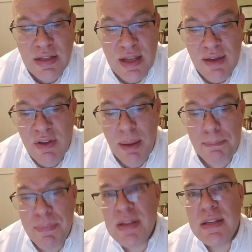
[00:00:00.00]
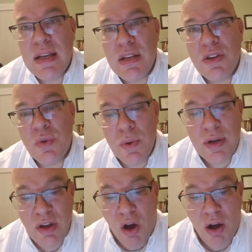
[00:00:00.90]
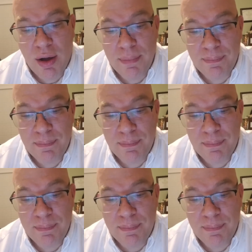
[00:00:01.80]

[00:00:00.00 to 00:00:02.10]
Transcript: giving a biscuit to a dog.